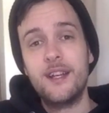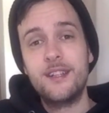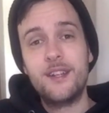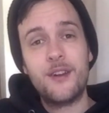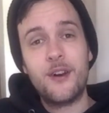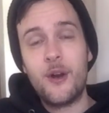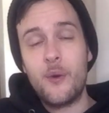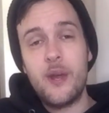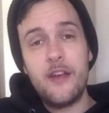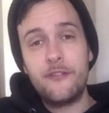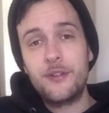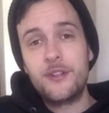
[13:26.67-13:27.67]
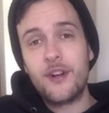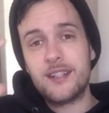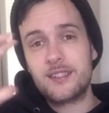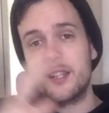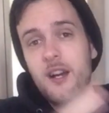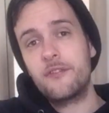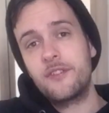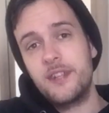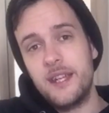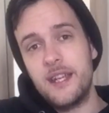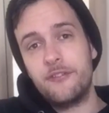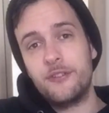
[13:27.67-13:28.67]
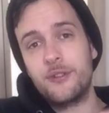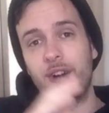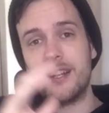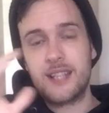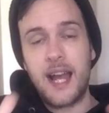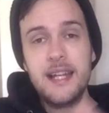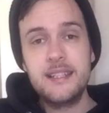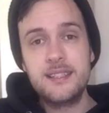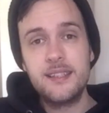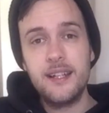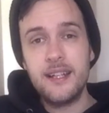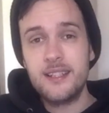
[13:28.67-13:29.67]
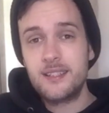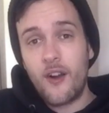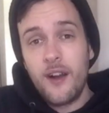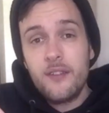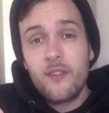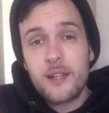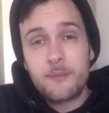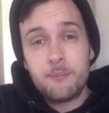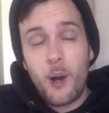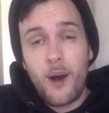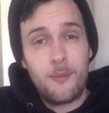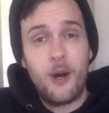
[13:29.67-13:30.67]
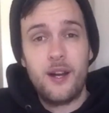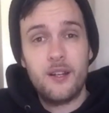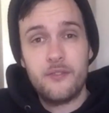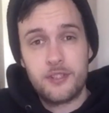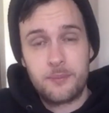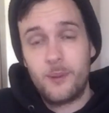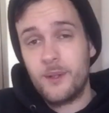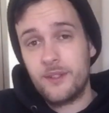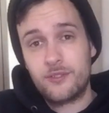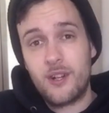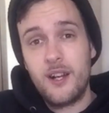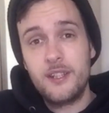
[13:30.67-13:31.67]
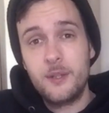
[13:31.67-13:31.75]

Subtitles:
You know, if you guys loved it, if you guys hated it, it's kind of like Marmite at this point, right?